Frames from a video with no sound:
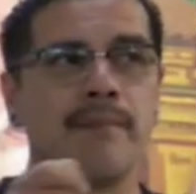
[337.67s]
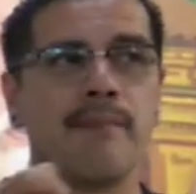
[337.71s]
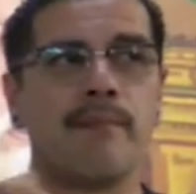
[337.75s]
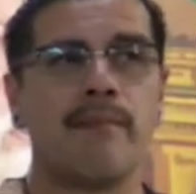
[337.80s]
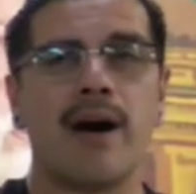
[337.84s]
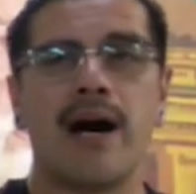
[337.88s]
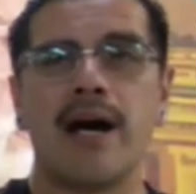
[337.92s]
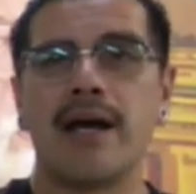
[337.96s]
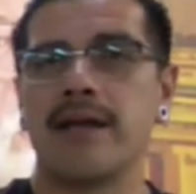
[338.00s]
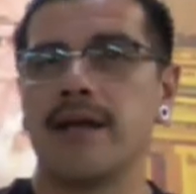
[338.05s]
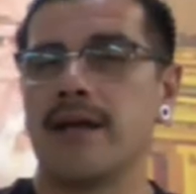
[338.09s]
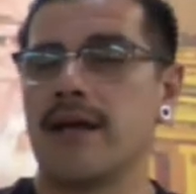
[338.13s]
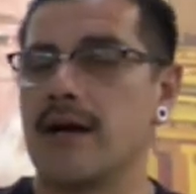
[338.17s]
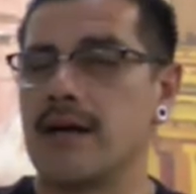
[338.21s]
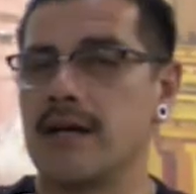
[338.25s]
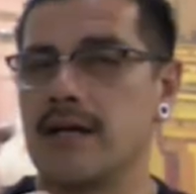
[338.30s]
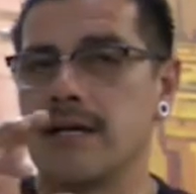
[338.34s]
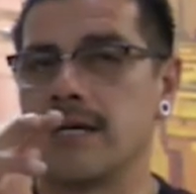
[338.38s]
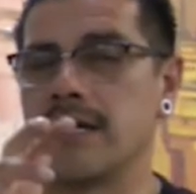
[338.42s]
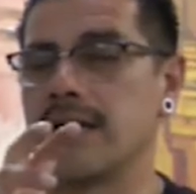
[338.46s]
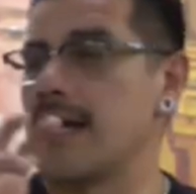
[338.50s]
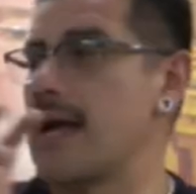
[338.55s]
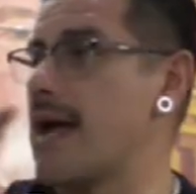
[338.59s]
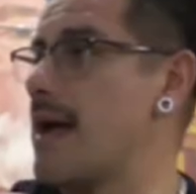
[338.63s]
embody, uh,
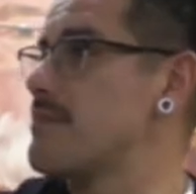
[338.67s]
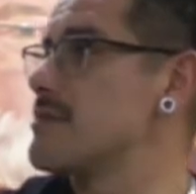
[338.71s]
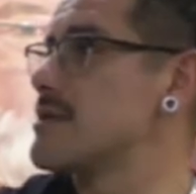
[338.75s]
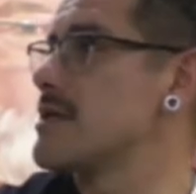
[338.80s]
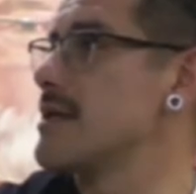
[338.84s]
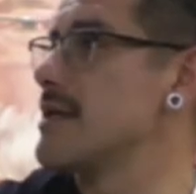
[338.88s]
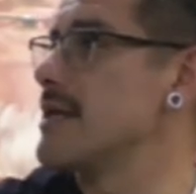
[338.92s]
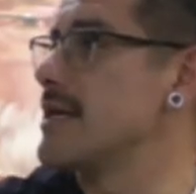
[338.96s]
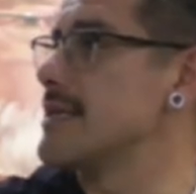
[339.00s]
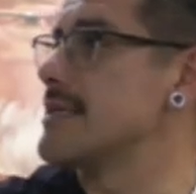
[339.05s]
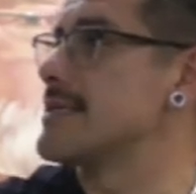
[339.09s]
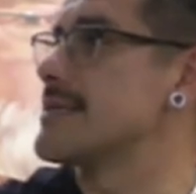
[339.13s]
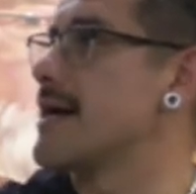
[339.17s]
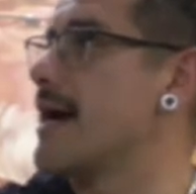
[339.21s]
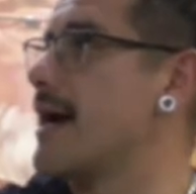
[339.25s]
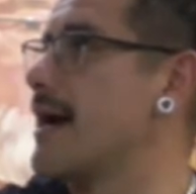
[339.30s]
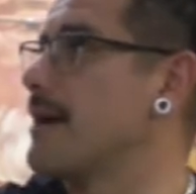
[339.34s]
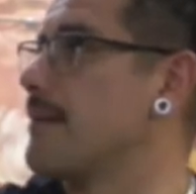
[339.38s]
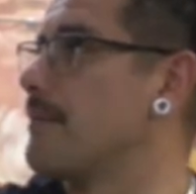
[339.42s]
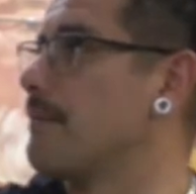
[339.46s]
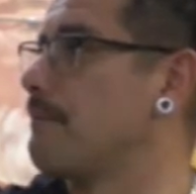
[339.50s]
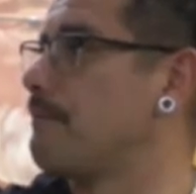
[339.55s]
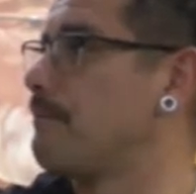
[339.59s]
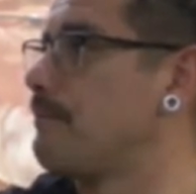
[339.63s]
encapsulate
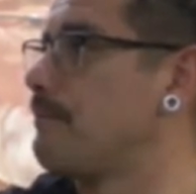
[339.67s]
time